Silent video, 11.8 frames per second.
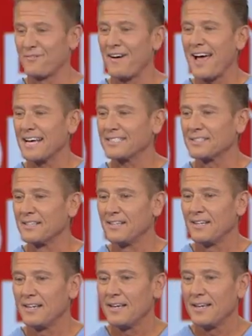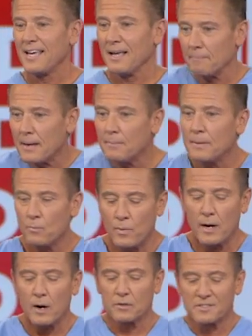to fast. And maybe
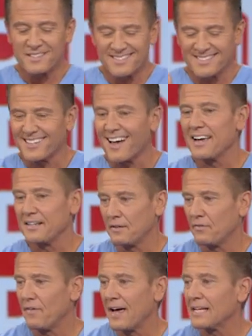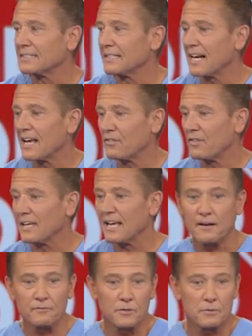we are designed to fast. And I think
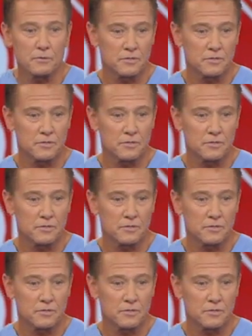after you